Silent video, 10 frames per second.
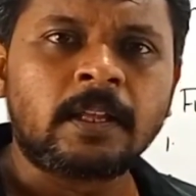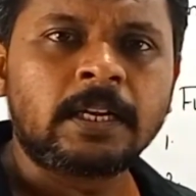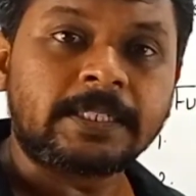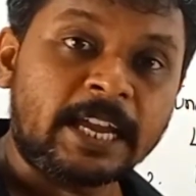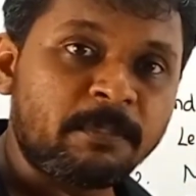
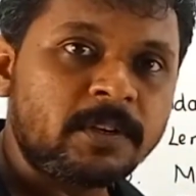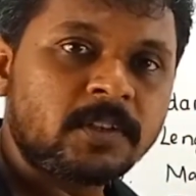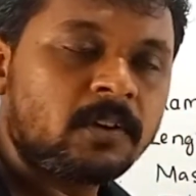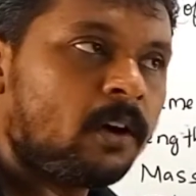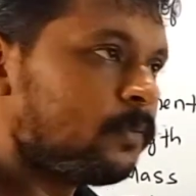
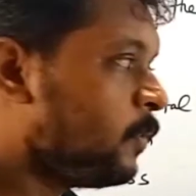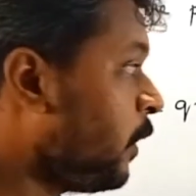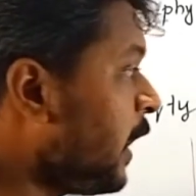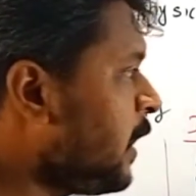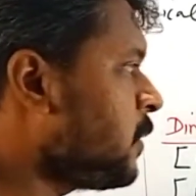dimension of
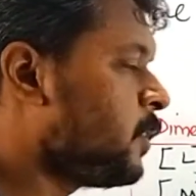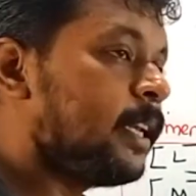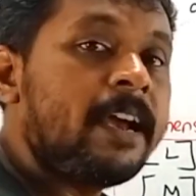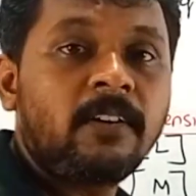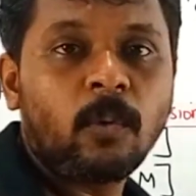various
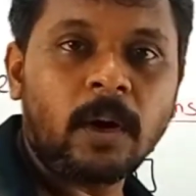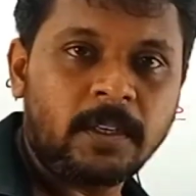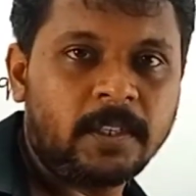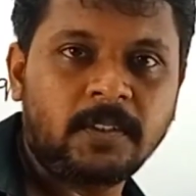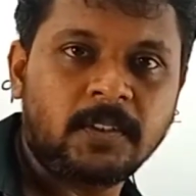derived
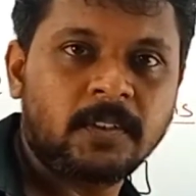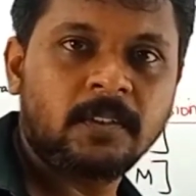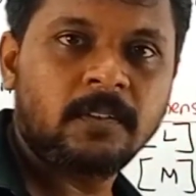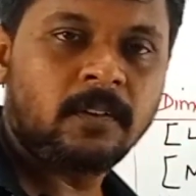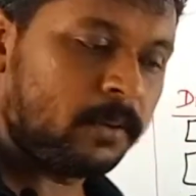quantities.
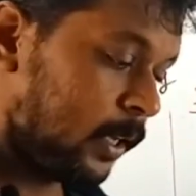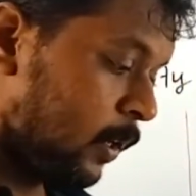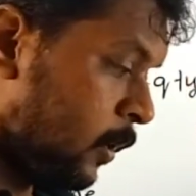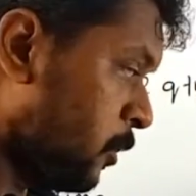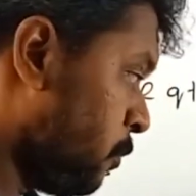Okay,
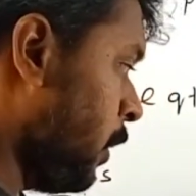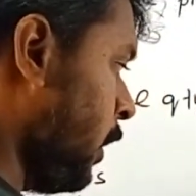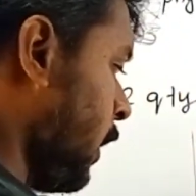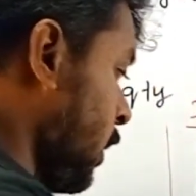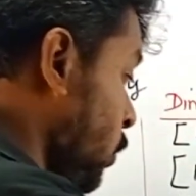similarly another